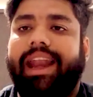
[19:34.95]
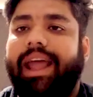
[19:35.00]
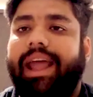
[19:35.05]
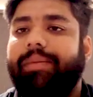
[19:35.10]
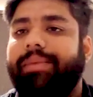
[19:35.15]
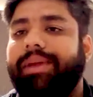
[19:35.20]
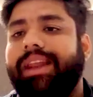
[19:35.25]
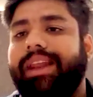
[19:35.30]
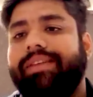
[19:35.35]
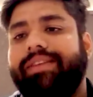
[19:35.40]
And I
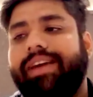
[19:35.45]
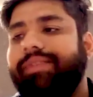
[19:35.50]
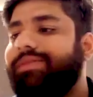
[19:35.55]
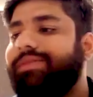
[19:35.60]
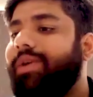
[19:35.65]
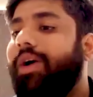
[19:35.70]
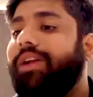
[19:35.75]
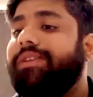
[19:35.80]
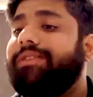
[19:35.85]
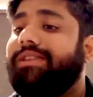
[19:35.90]
believe
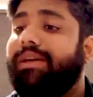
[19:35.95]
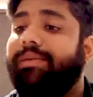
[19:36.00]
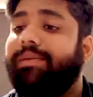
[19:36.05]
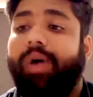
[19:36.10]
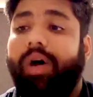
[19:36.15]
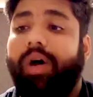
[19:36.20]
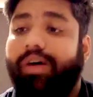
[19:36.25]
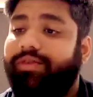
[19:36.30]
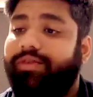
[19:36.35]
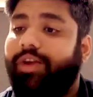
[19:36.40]
I've gone
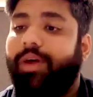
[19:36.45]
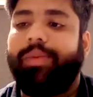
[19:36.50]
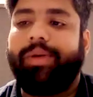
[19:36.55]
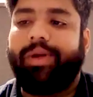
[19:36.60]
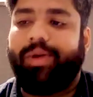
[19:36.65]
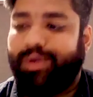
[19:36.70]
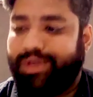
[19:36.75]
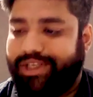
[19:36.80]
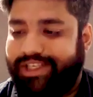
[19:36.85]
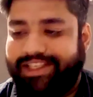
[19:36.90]
some
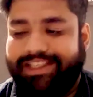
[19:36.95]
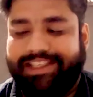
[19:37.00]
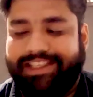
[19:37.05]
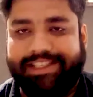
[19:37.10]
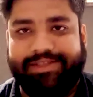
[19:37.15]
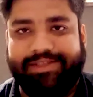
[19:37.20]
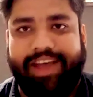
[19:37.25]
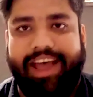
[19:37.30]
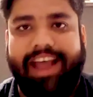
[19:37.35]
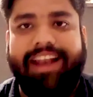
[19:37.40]
off-topic questions
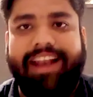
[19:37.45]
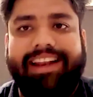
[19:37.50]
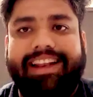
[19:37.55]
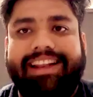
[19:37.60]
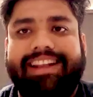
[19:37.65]
as well.